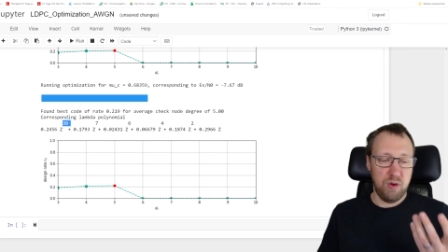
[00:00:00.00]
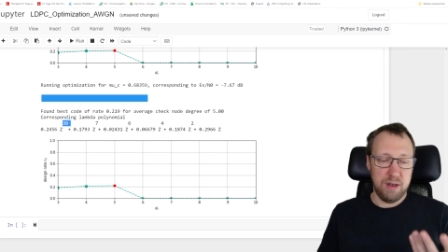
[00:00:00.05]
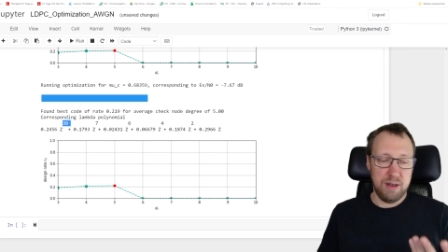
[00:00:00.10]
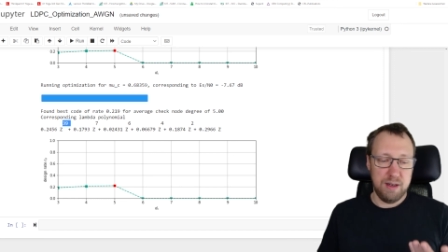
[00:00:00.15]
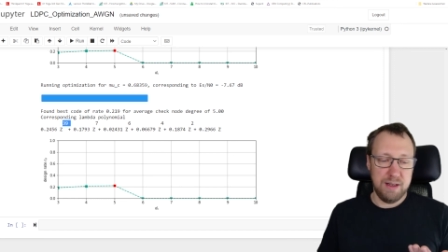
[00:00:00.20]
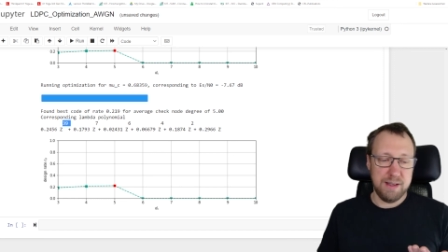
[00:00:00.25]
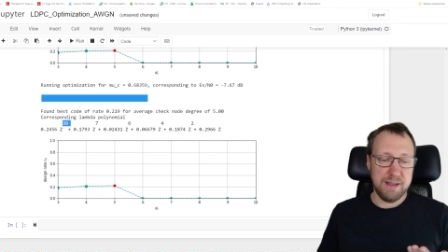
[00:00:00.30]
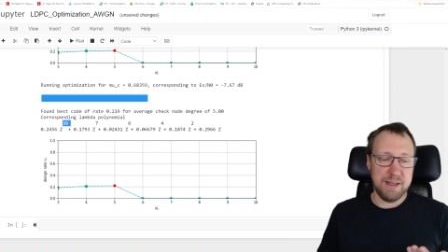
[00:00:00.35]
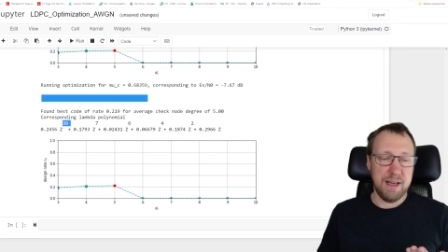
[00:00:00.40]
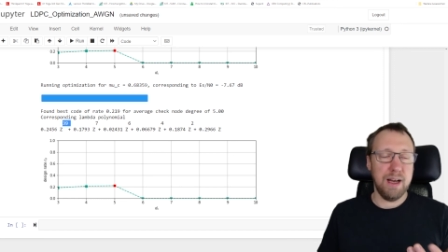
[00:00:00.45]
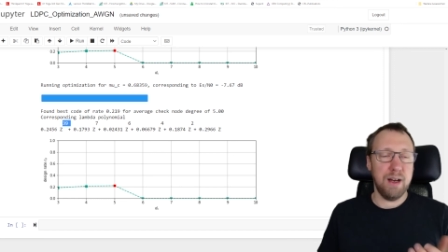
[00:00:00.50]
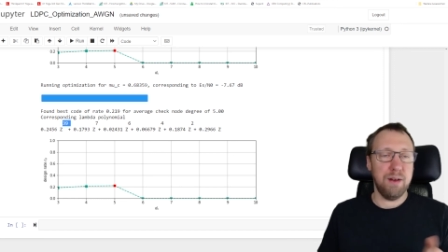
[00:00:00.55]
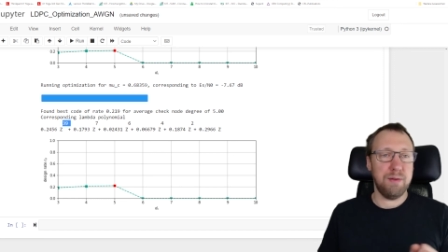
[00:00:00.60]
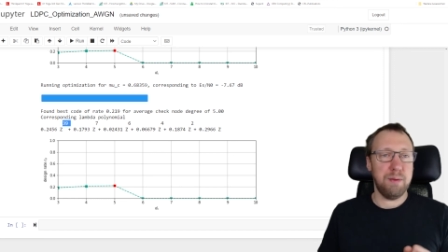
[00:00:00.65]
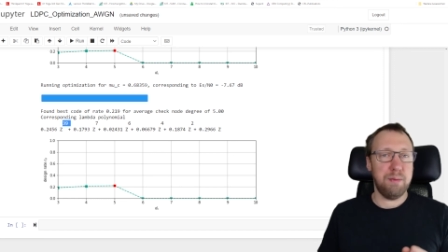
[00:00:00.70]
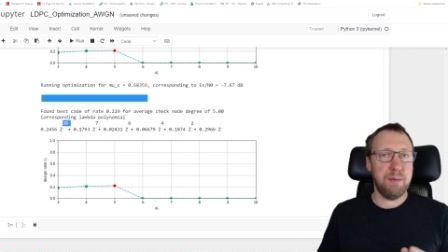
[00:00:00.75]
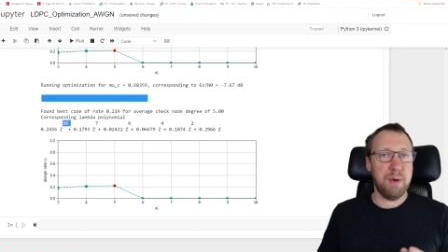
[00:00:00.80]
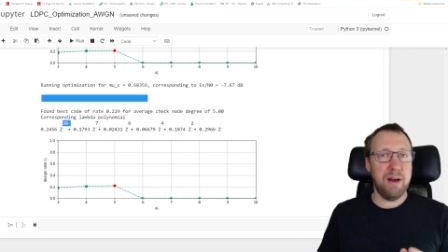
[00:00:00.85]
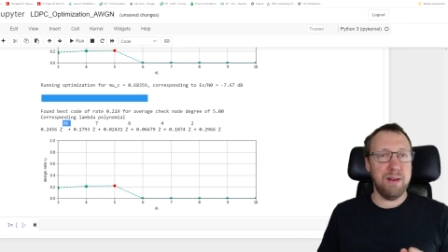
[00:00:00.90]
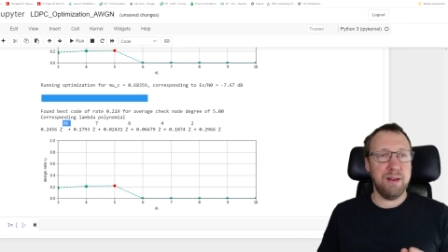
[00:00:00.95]
design of the
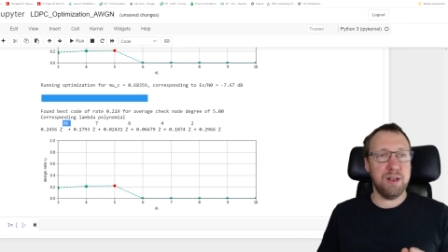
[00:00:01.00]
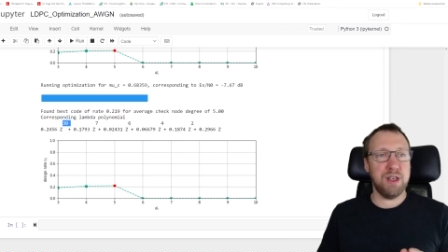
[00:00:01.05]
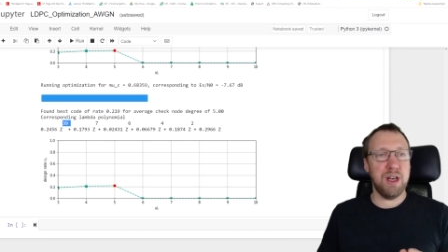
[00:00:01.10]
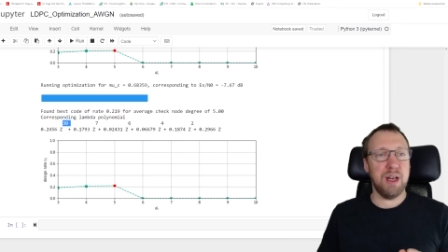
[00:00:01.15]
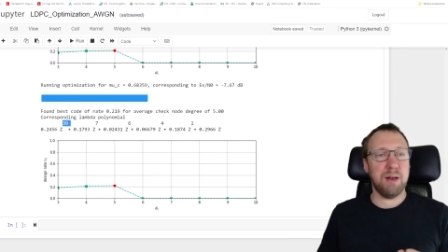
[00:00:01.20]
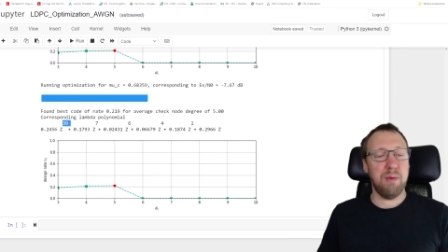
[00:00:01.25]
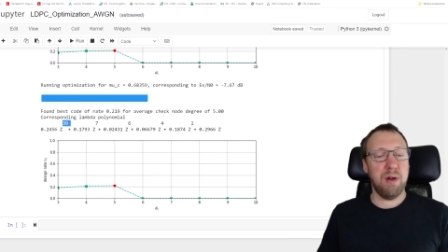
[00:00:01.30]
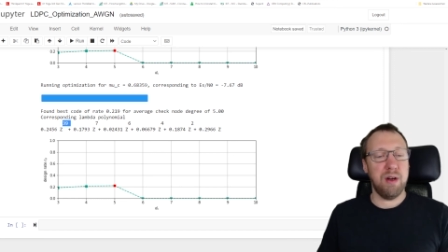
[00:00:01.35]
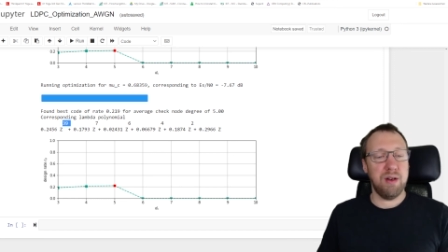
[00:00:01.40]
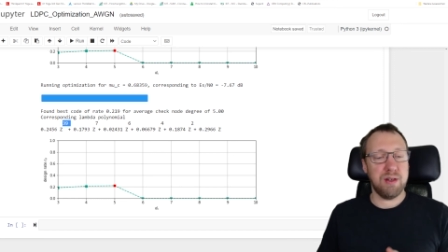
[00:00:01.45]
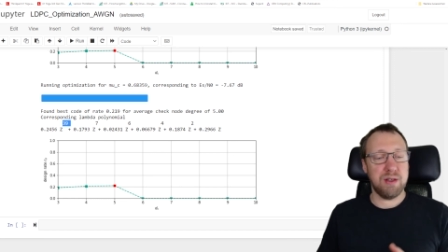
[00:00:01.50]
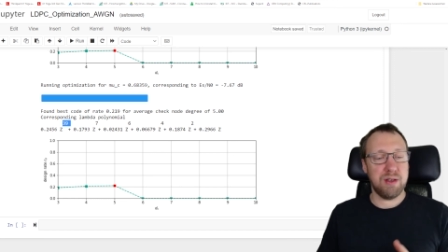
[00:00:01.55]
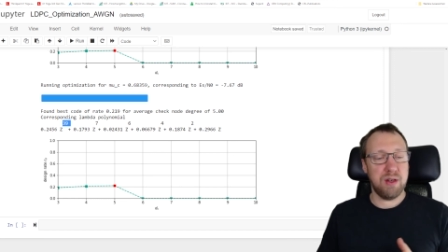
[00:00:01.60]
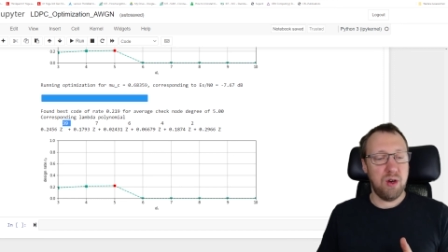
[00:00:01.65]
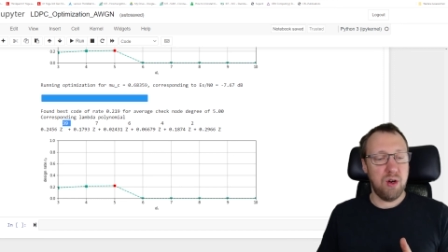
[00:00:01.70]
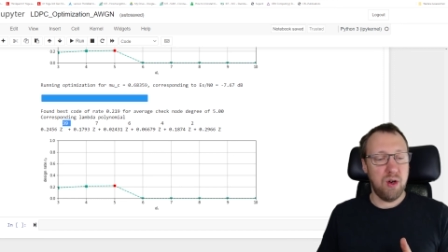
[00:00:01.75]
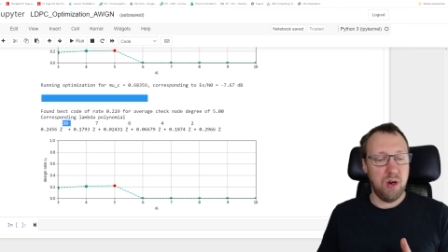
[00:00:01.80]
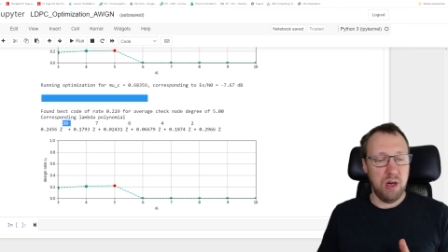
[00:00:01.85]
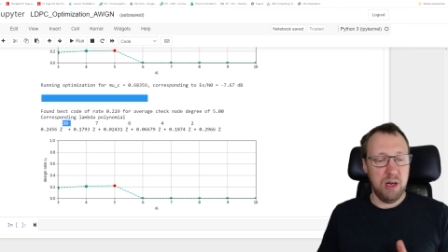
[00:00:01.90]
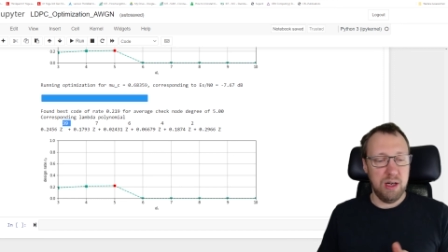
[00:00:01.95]
parity-check matrix
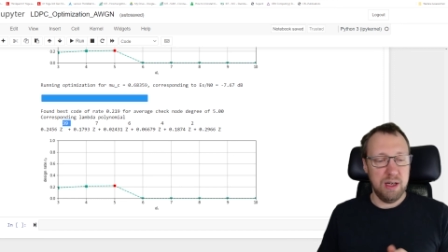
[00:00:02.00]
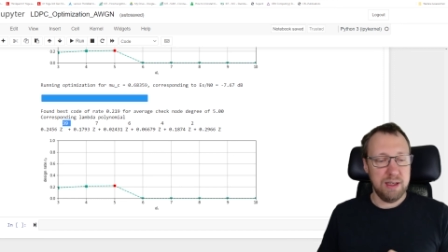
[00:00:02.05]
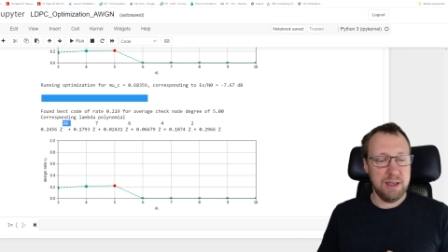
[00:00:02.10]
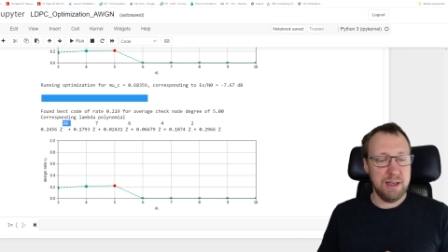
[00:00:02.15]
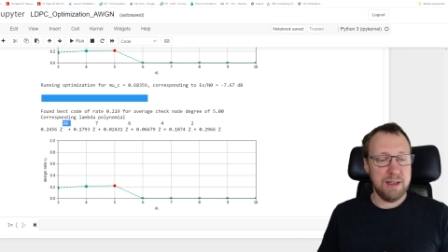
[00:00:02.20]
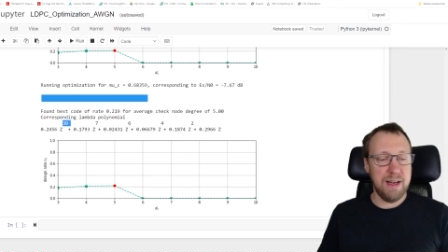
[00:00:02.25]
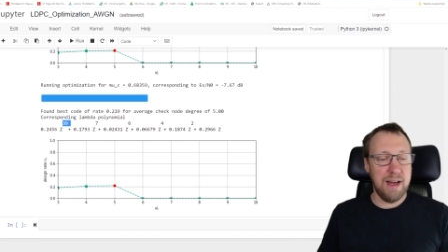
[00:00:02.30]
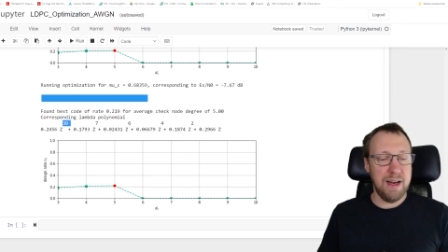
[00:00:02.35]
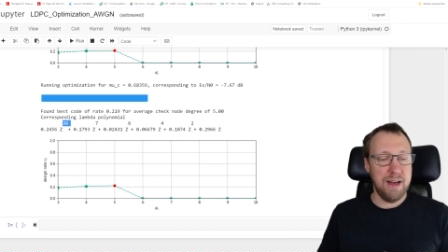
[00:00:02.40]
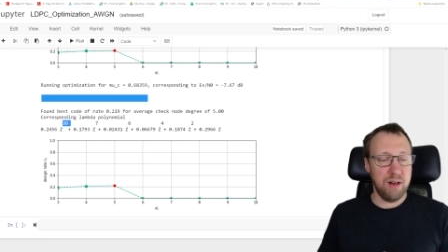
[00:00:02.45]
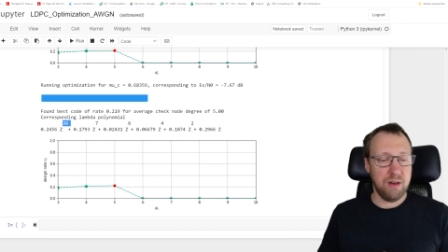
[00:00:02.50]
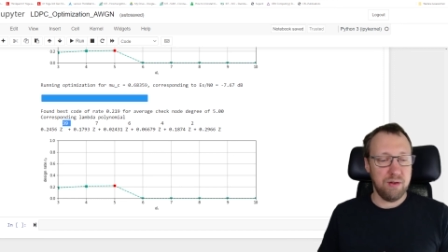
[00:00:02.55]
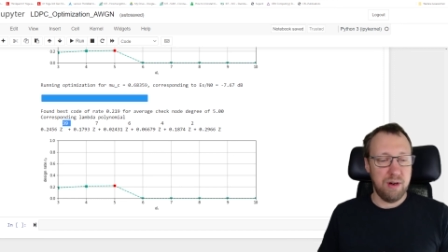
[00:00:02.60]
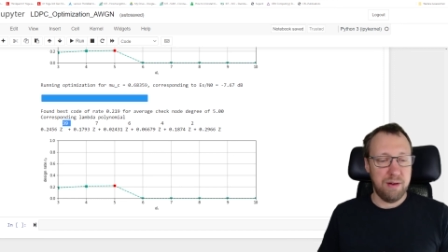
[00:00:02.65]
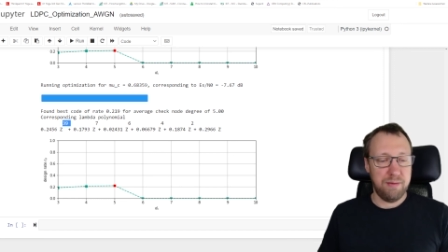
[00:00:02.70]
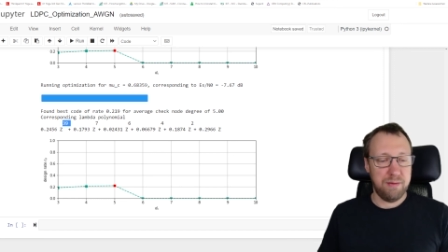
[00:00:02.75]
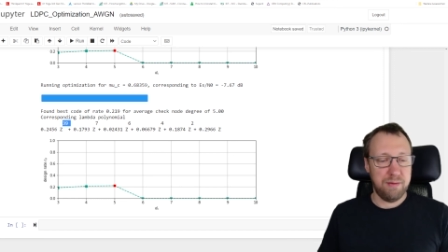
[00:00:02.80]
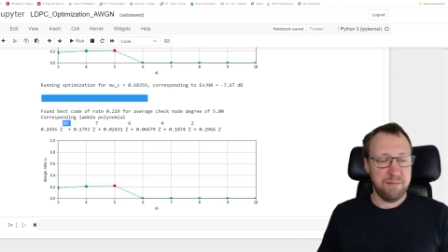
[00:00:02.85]
or the tenor graph.